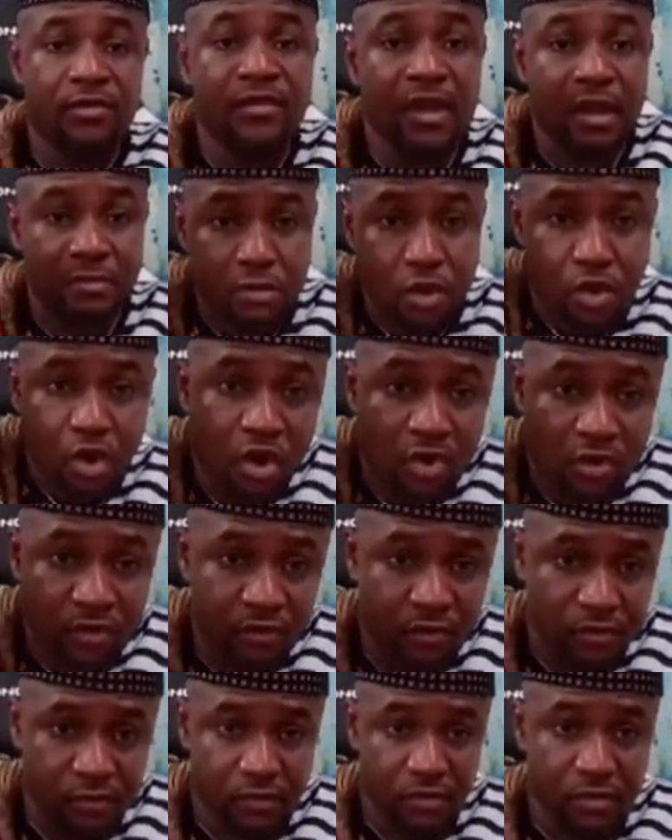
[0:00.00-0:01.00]
Veboko.
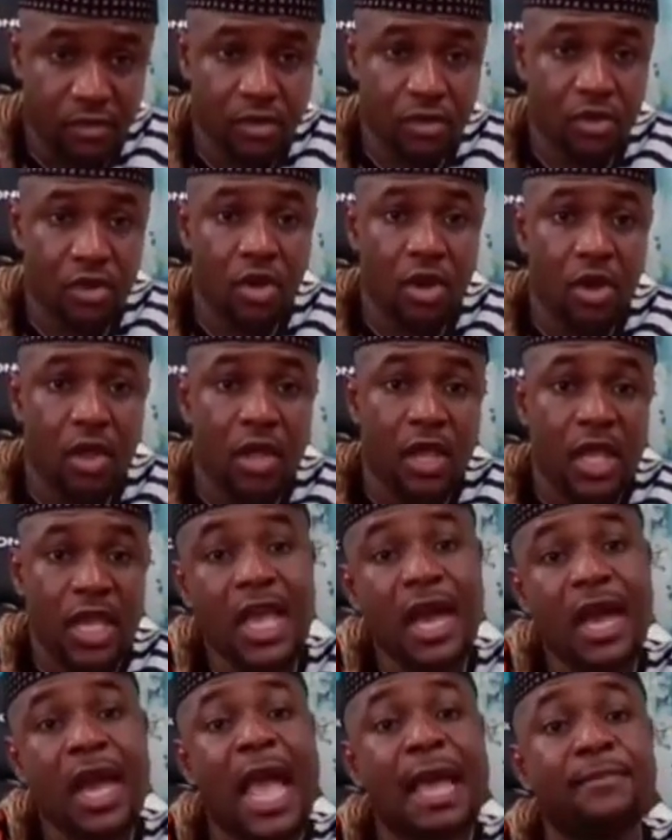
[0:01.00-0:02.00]

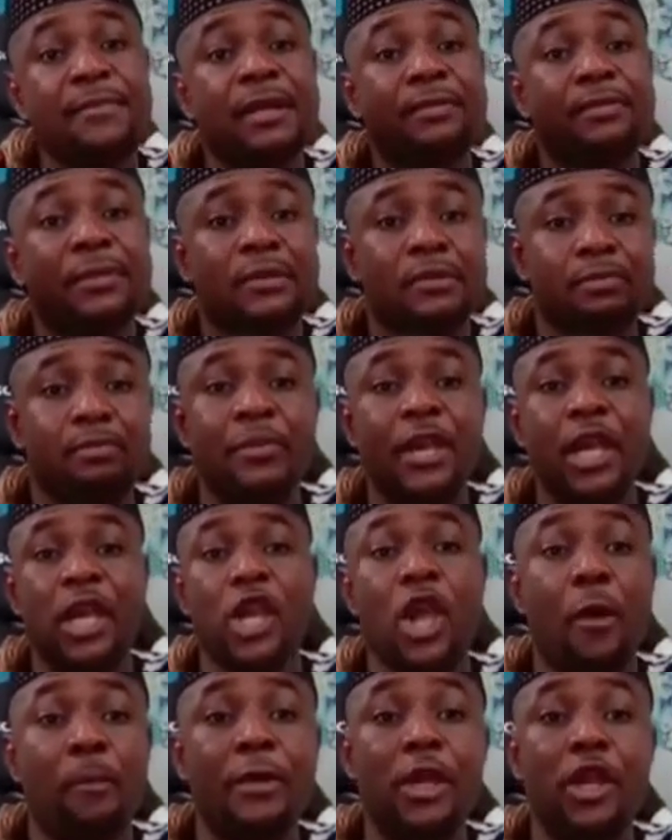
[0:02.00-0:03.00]
Here I am with
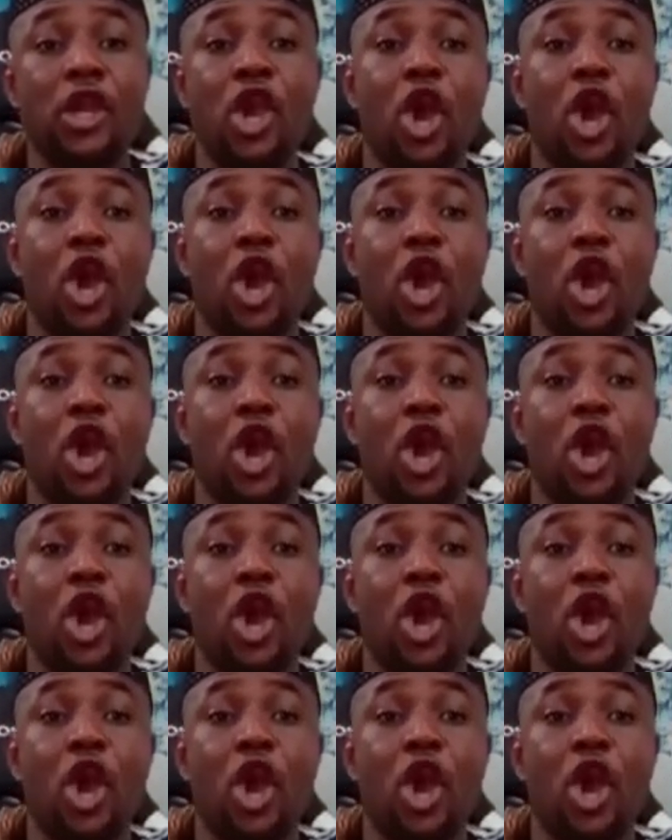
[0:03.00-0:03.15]
million